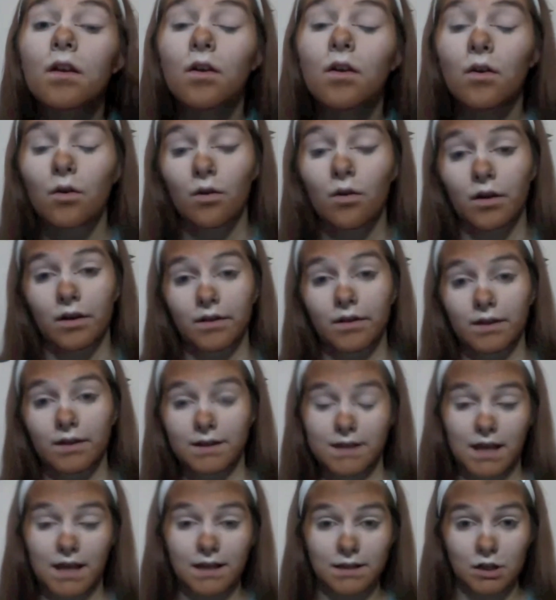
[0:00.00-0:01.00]
or in this
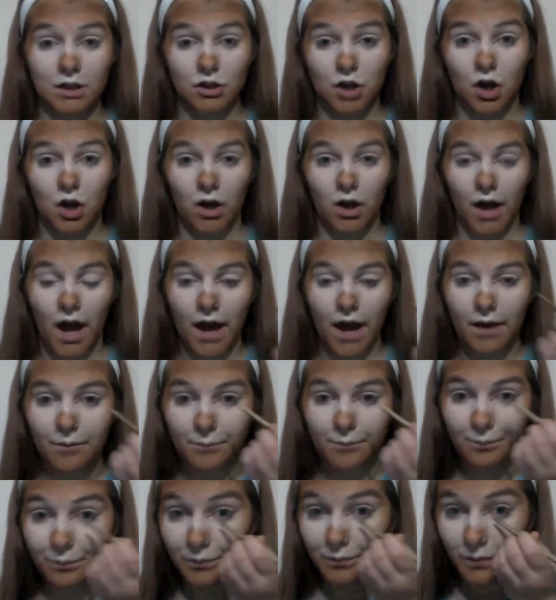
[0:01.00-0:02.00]
case a dog eye.
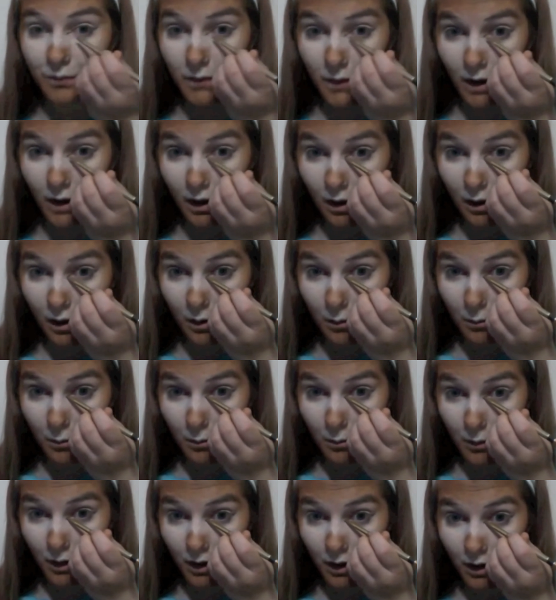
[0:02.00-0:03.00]

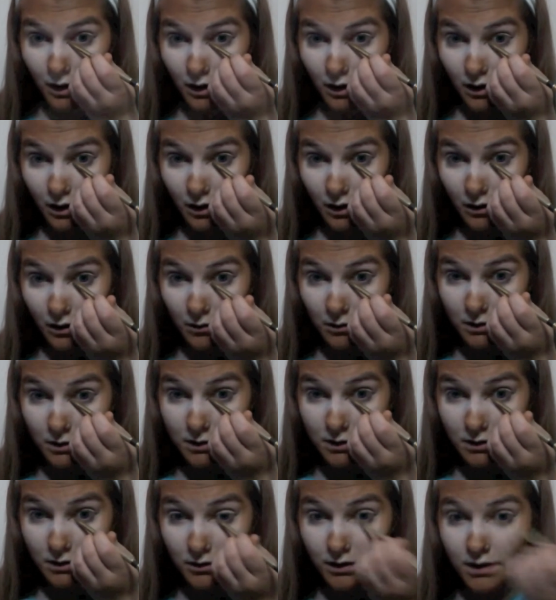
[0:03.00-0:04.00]
But I'm
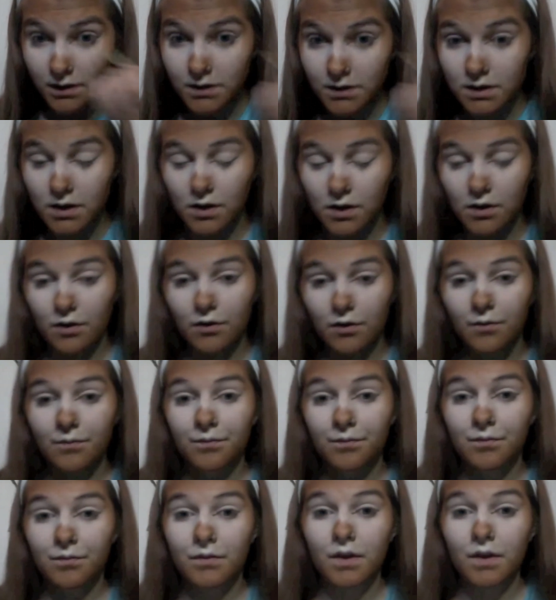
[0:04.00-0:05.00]
just going to
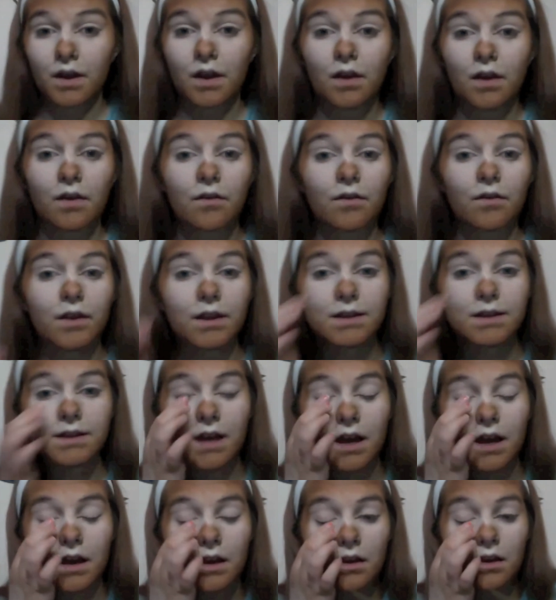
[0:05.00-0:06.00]
fix
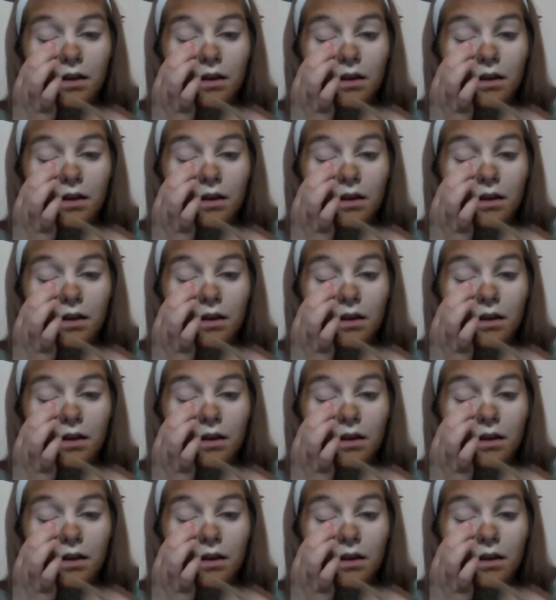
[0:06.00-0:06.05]
that.